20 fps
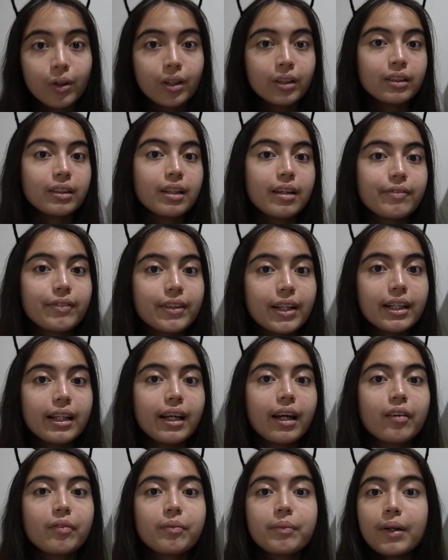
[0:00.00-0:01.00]
It definitely
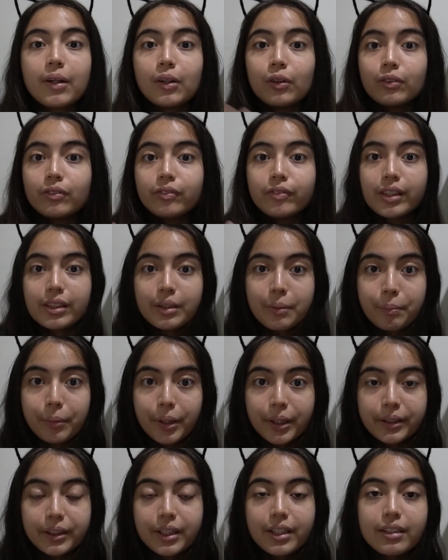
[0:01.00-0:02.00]
gave me a good first
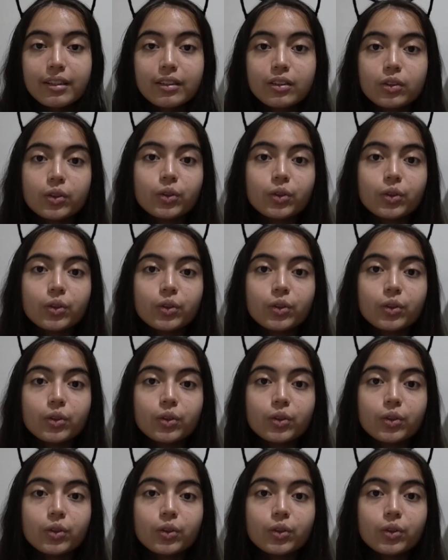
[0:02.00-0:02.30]
impression